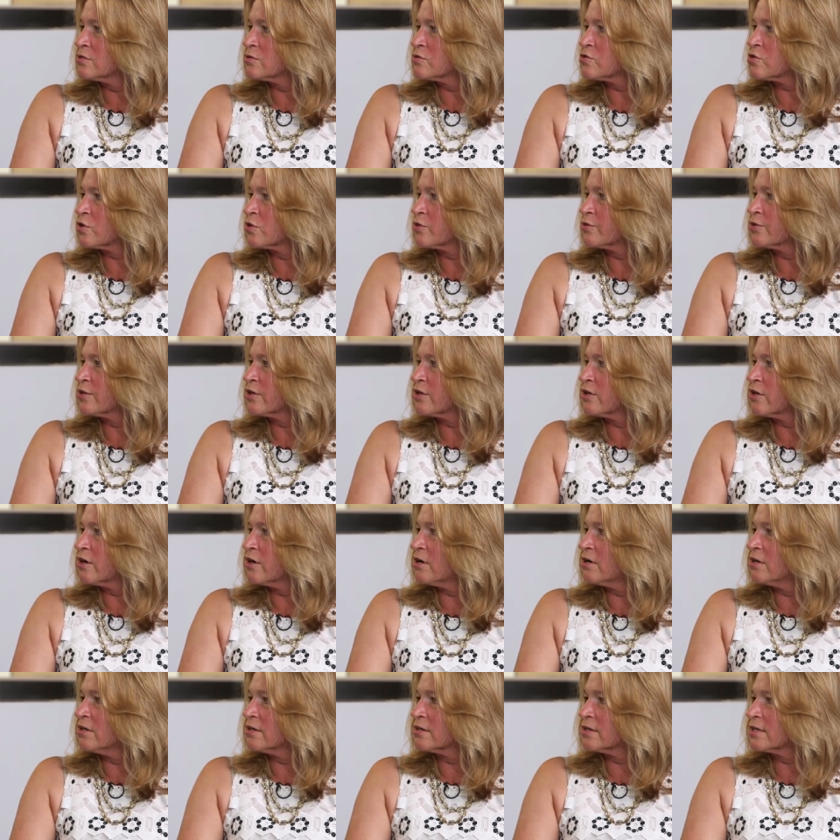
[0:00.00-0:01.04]
So they're, so drones
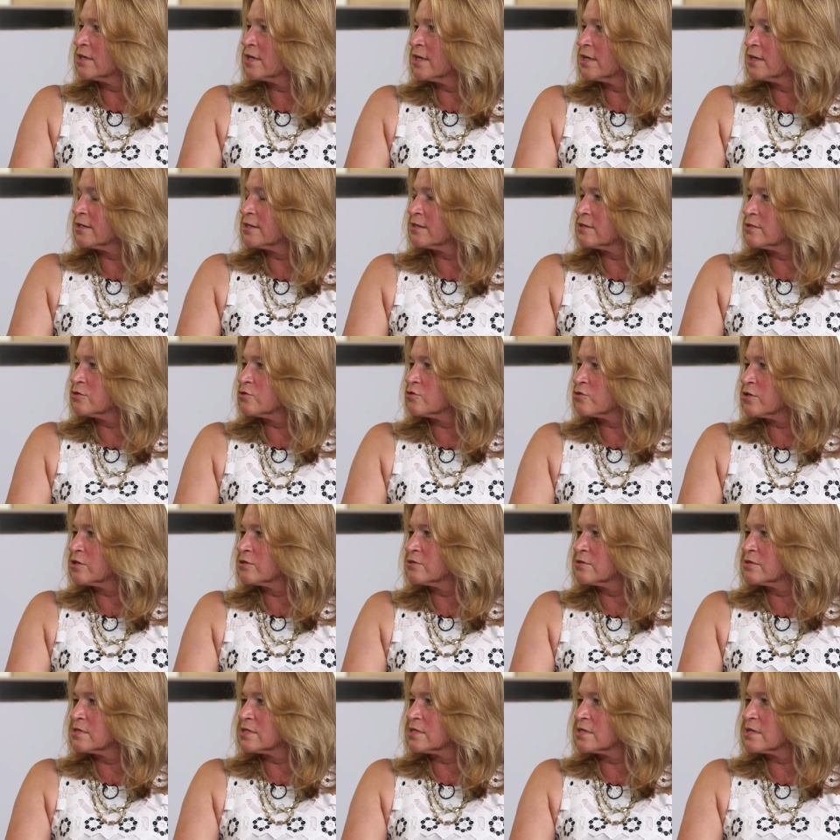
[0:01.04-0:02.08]
they're all anyway. kind of
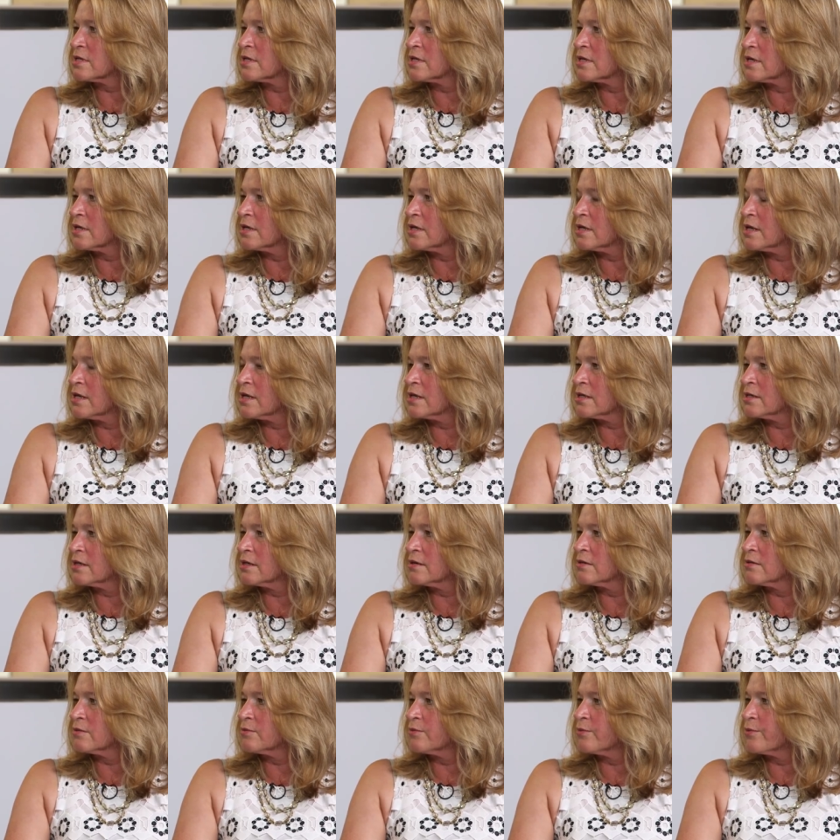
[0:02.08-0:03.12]
drones
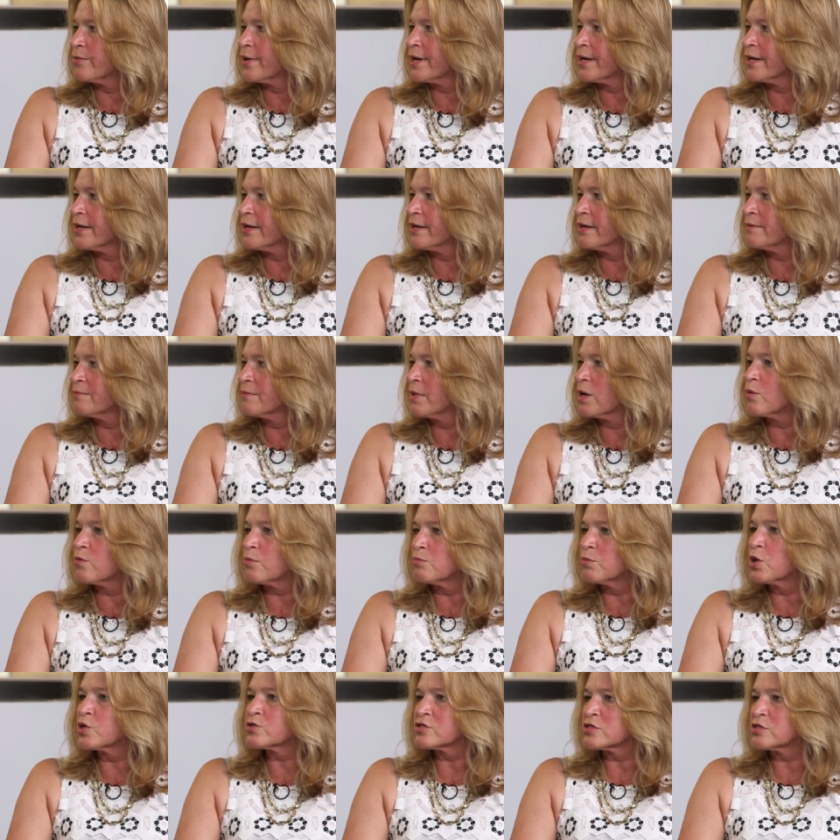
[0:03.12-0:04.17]
anyway. Okay.
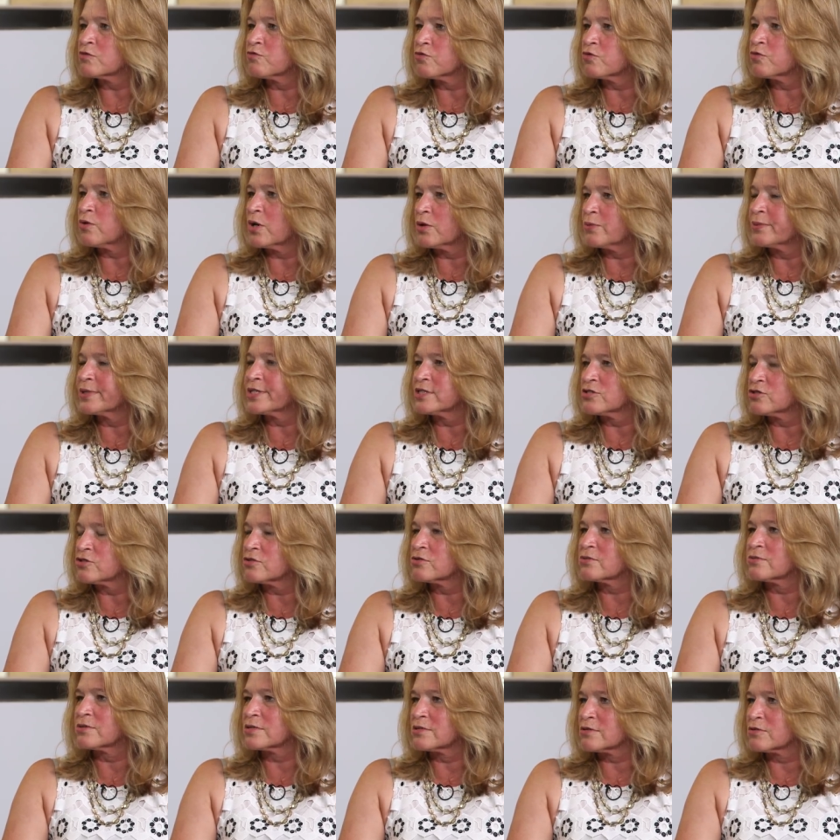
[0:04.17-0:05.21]
Well, most answer. of what we
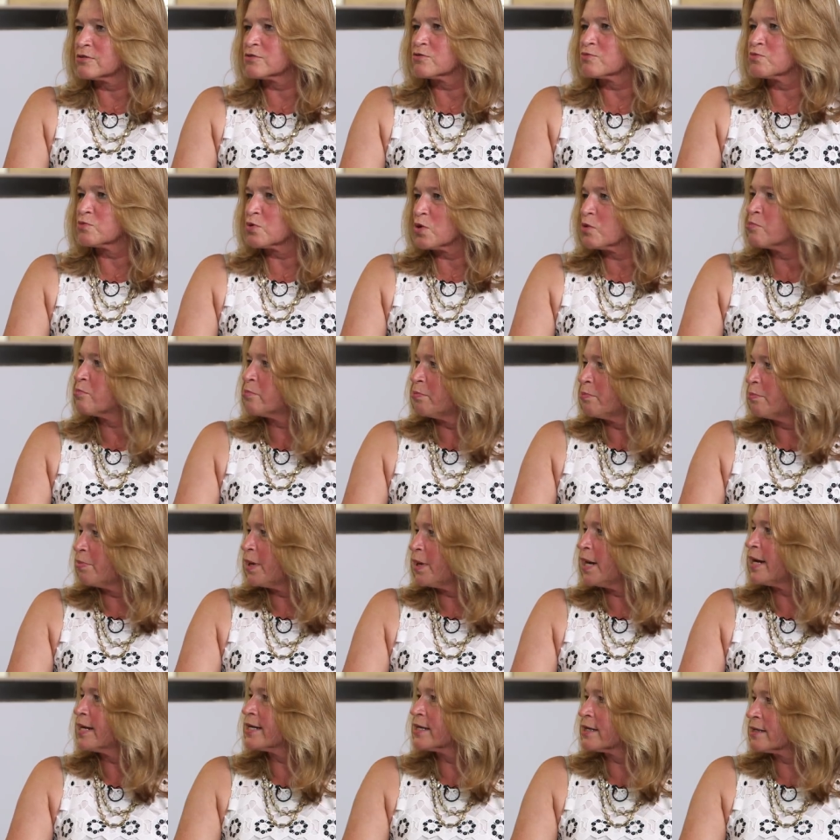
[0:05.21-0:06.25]
do is
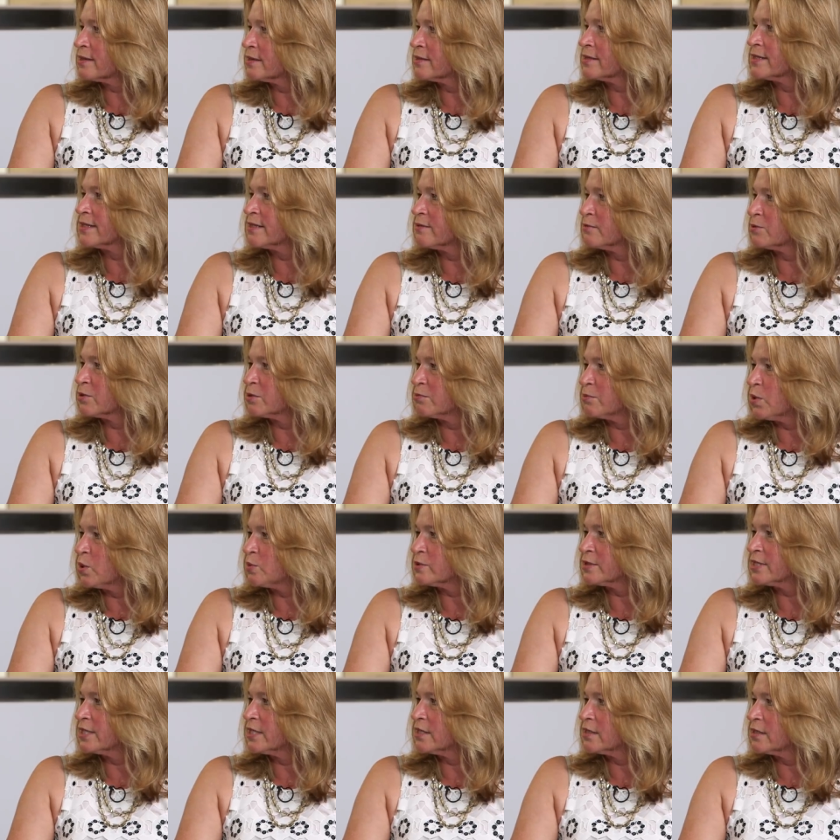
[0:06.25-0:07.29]
robotically,
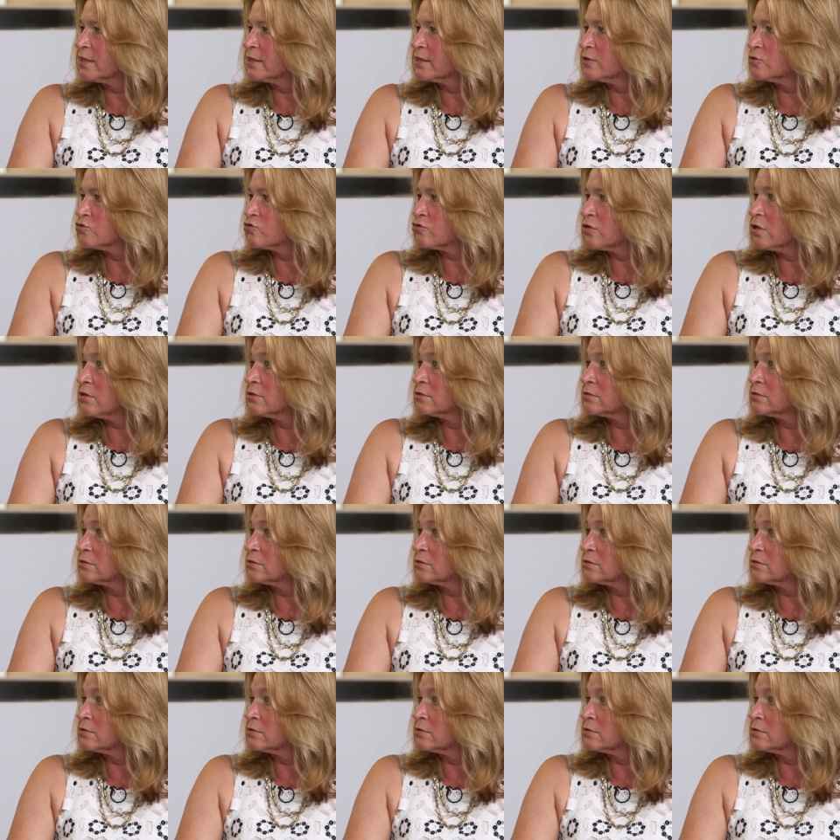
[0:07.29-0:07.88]
remotely controlled.